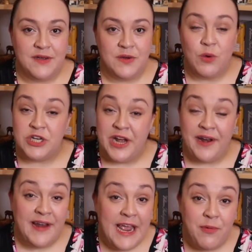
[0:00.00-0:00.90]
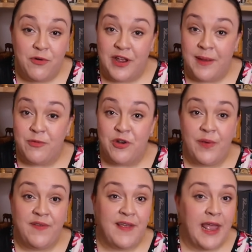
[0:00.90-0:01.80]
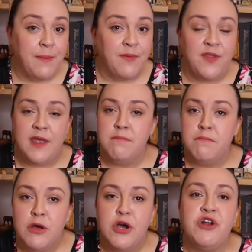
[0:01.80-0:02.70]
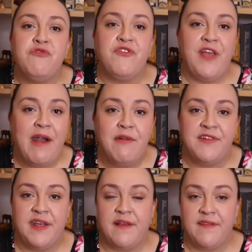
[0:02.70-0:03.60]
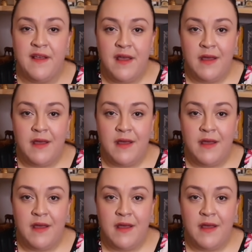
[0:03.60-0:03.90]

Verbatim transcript: which had enabled him to escape the murderous heretics